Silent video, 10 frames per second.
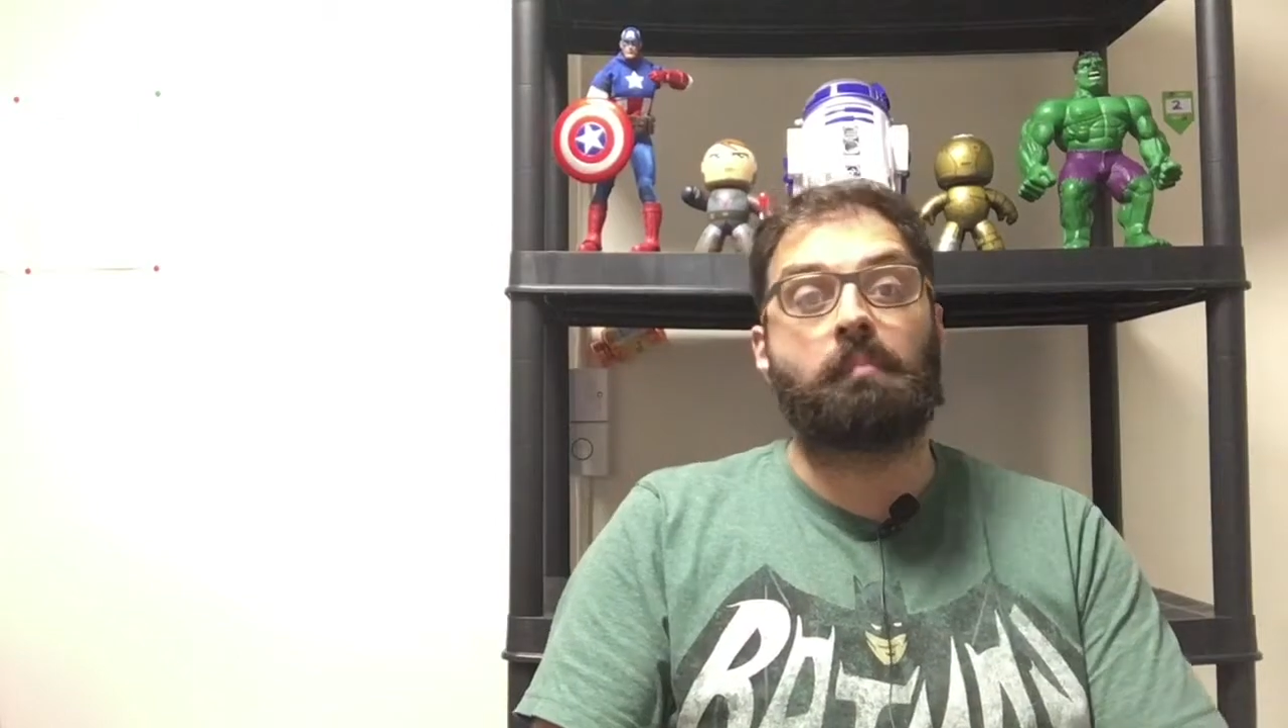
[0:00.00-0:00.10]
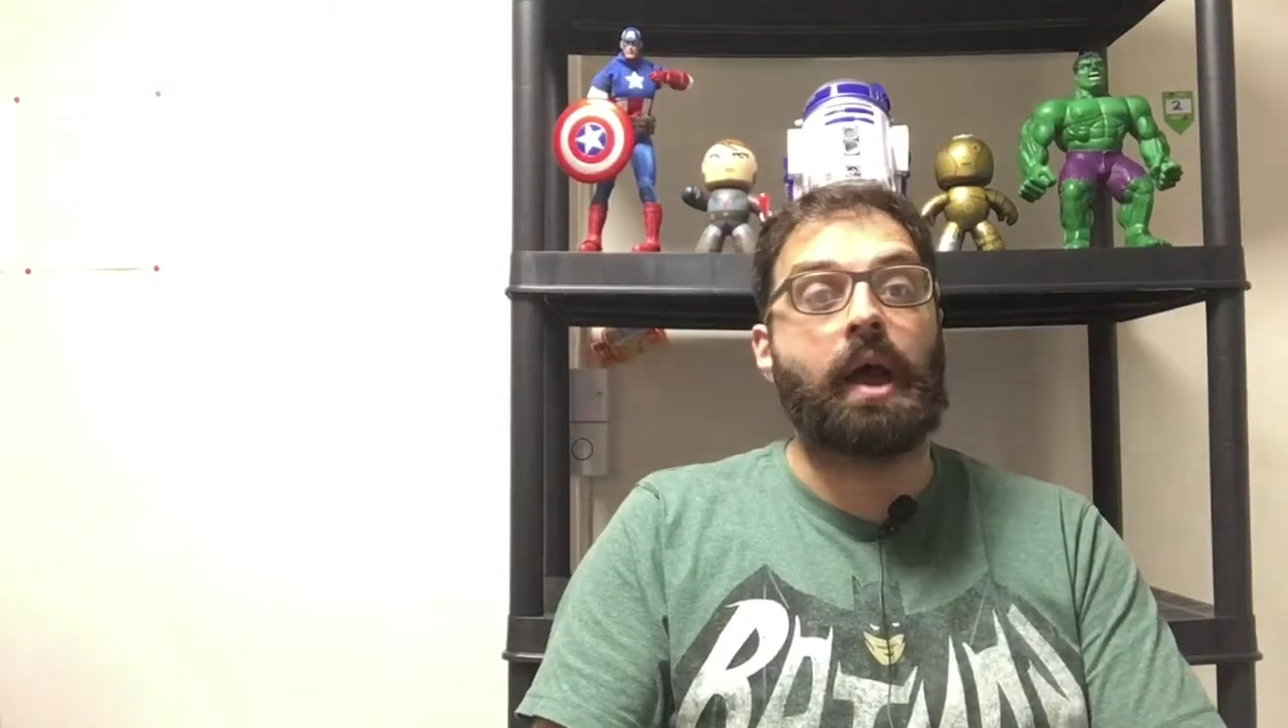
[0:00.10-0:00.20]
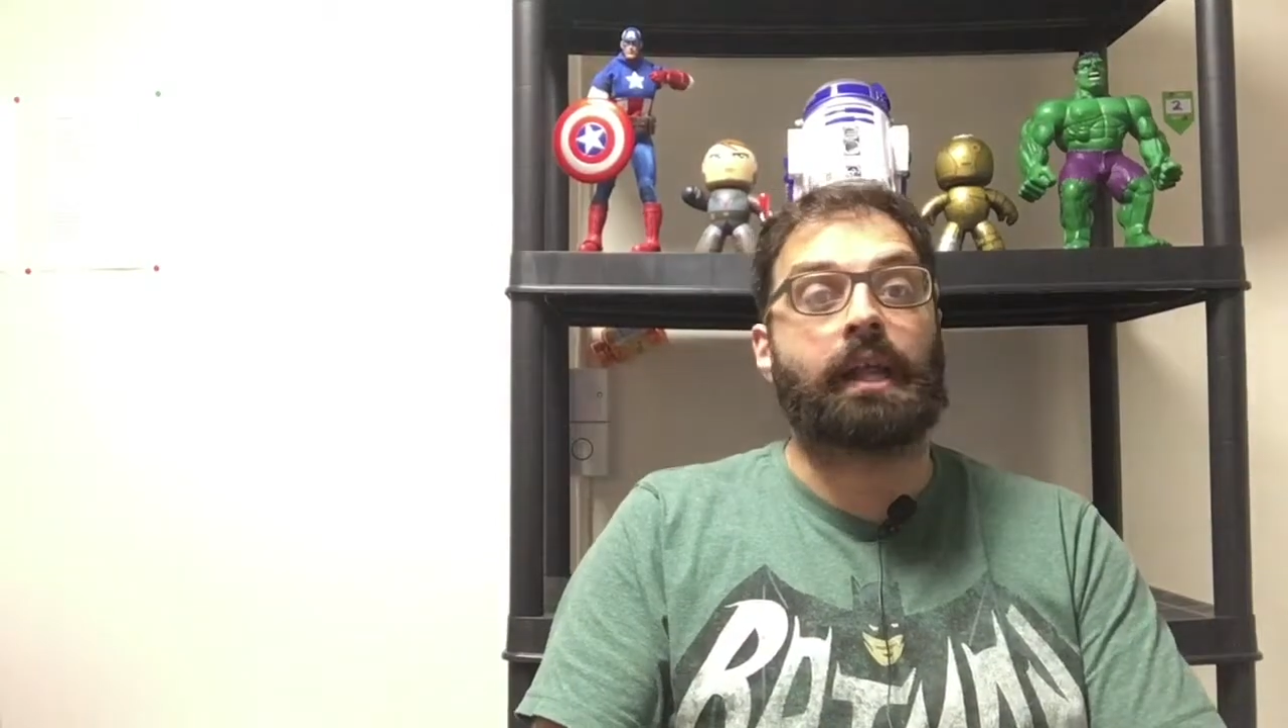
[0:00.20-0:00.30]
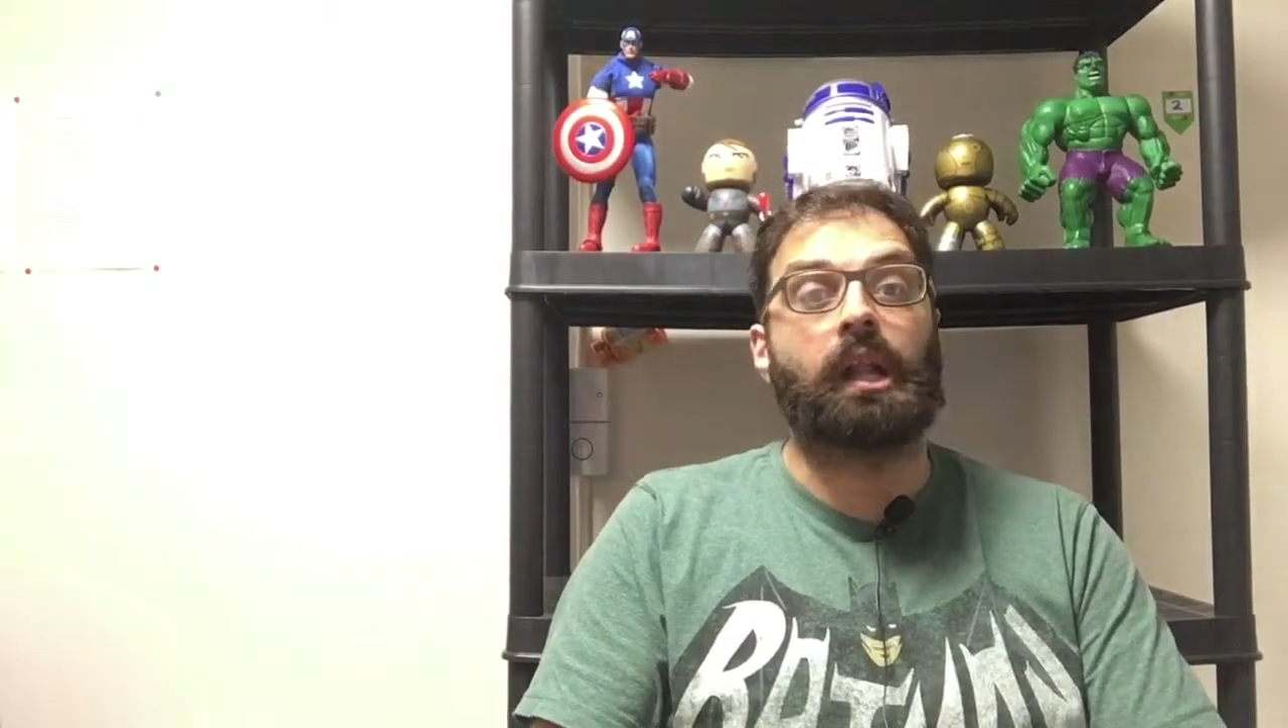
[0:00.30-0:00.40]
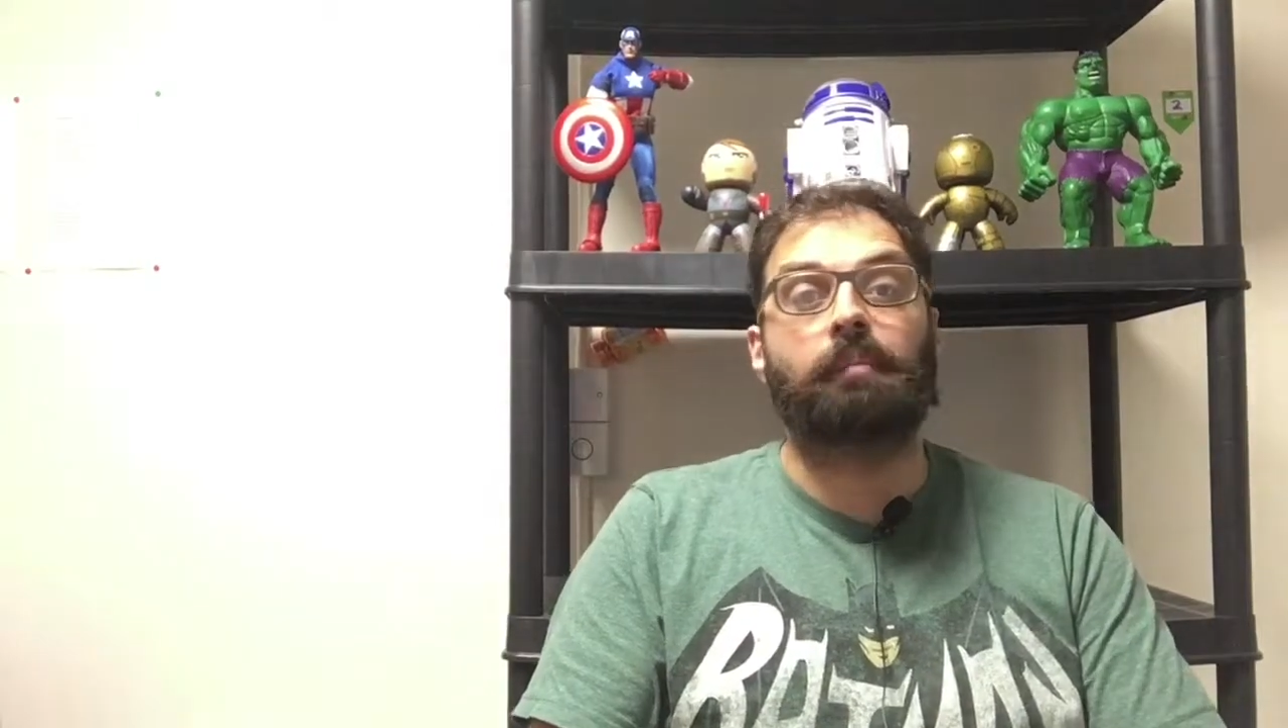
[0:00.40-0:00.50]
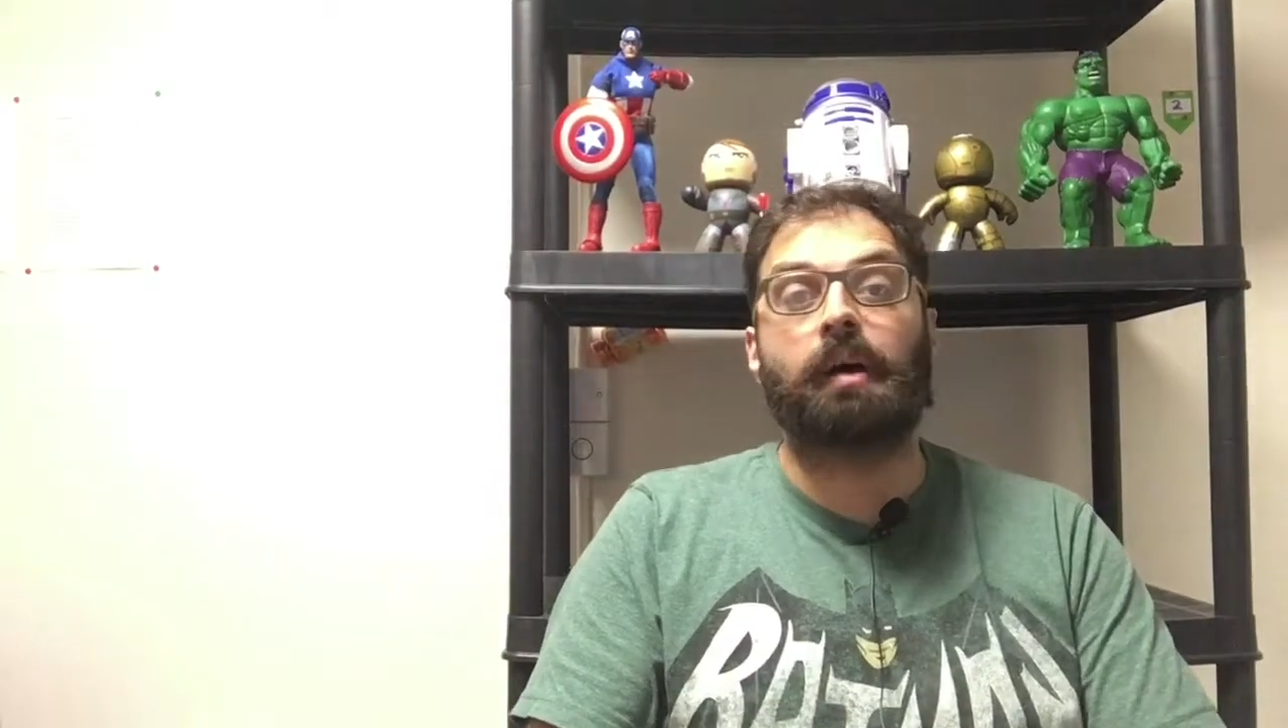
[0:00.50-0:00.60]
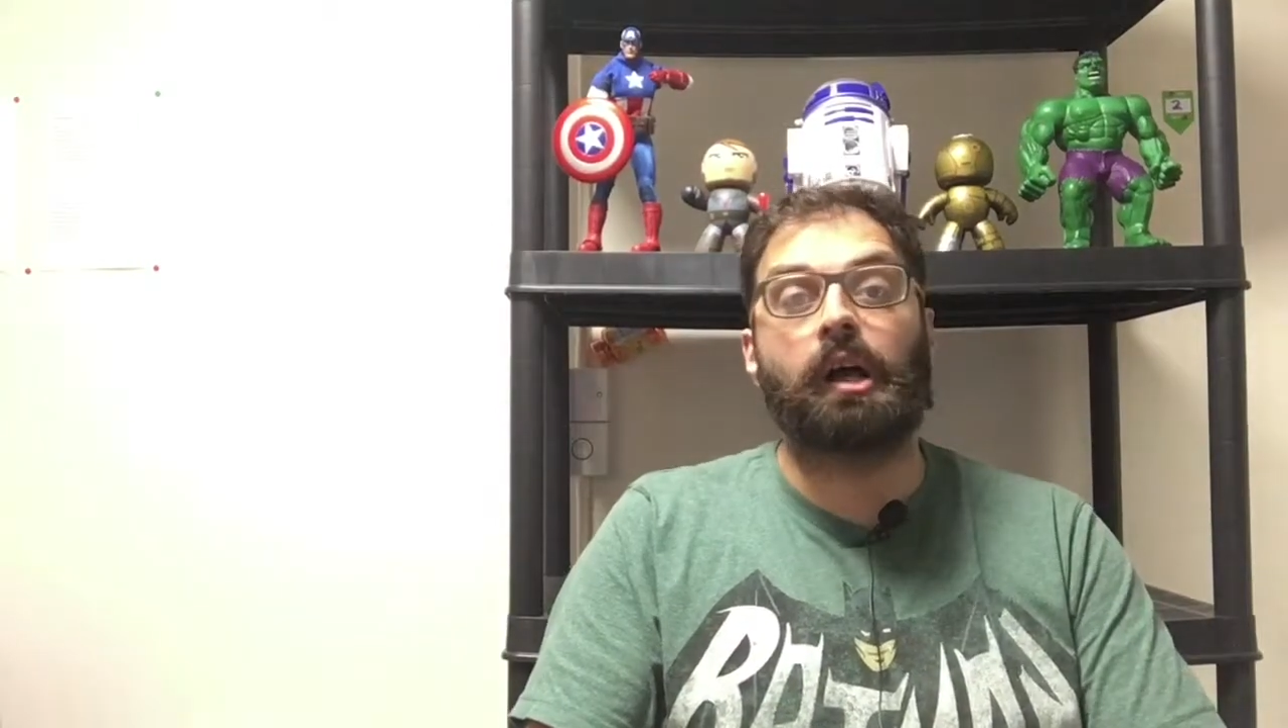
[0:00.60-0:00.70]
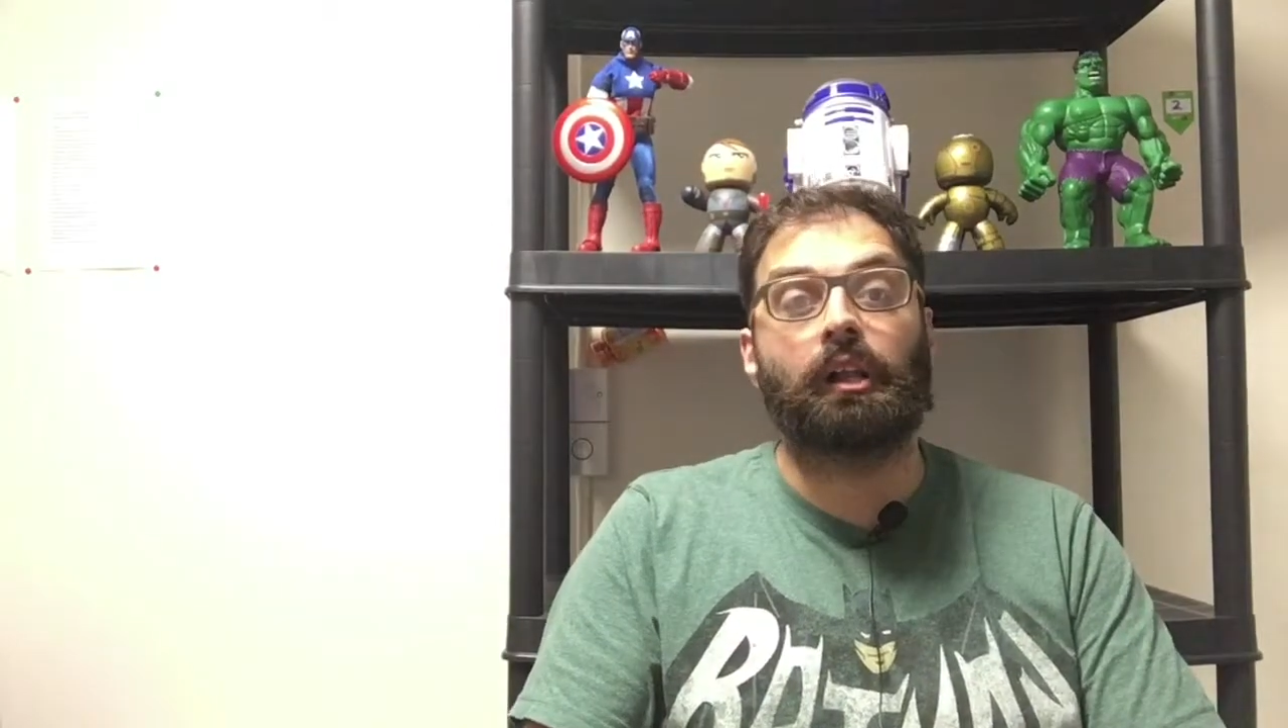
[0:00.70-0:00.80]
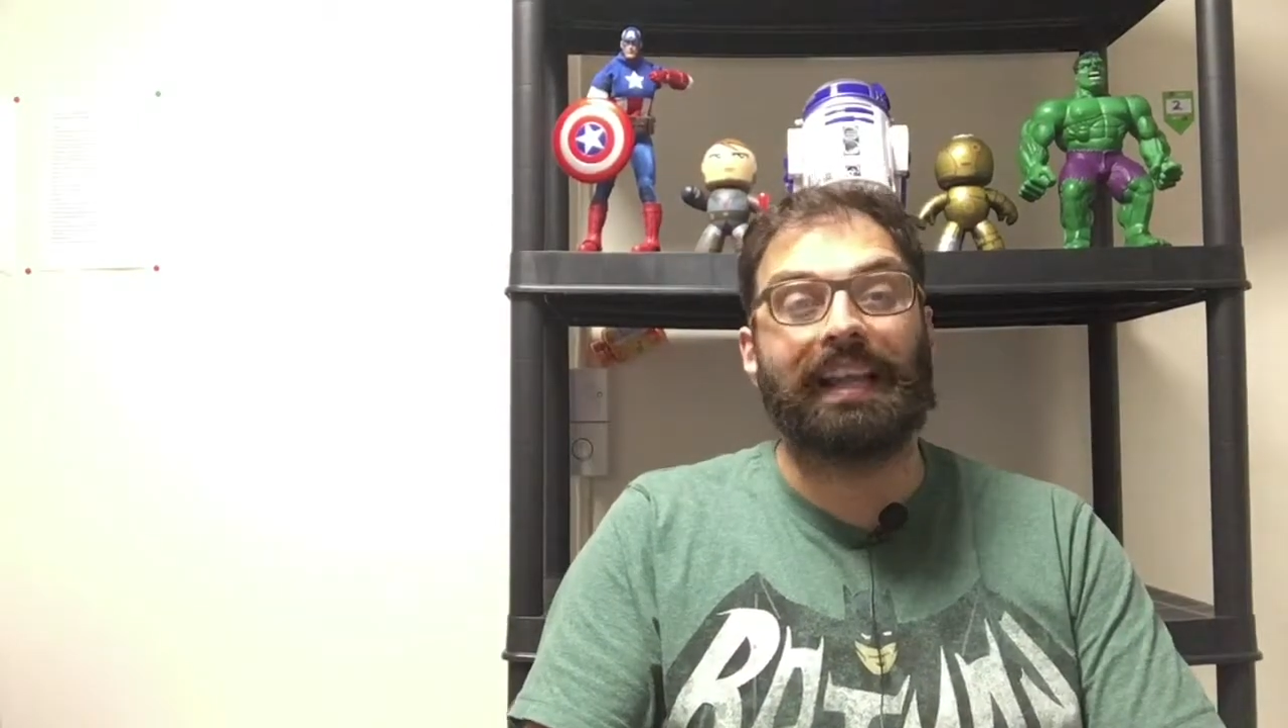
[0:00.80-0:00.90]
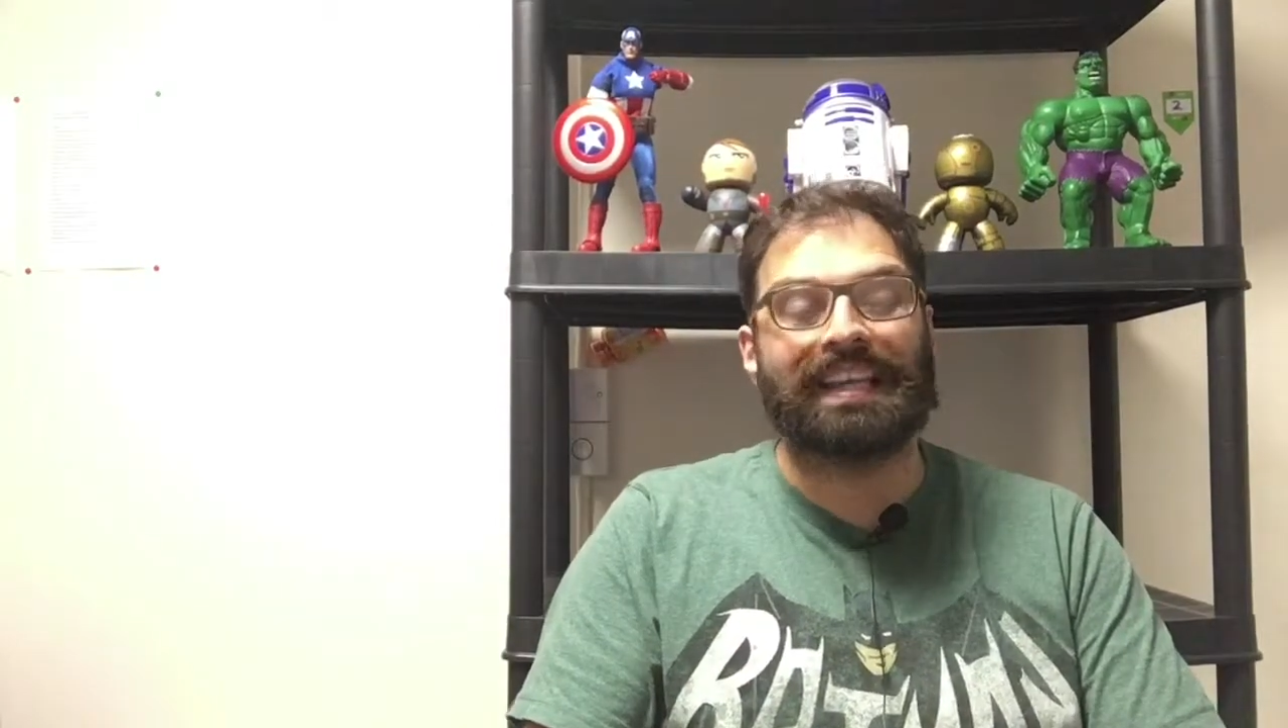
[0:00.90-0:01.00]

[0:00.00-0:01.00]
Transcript: My Girl Pearl